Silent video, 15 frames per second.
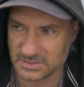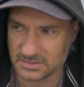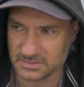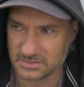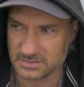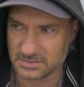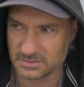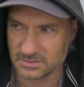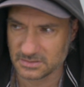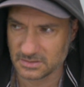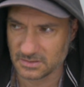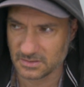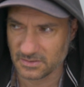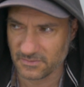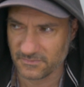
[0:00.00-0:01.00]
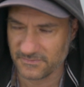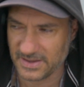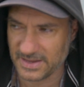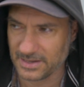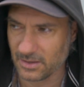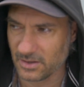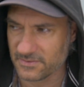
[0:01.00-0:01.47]
and
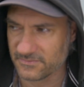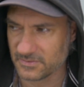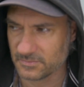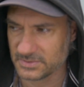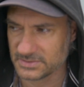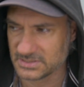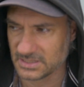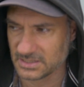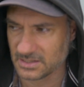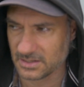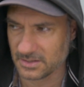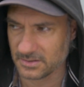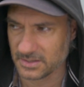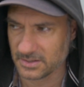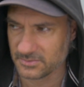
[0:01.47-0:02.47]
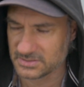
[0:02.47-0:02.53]
van life in particular.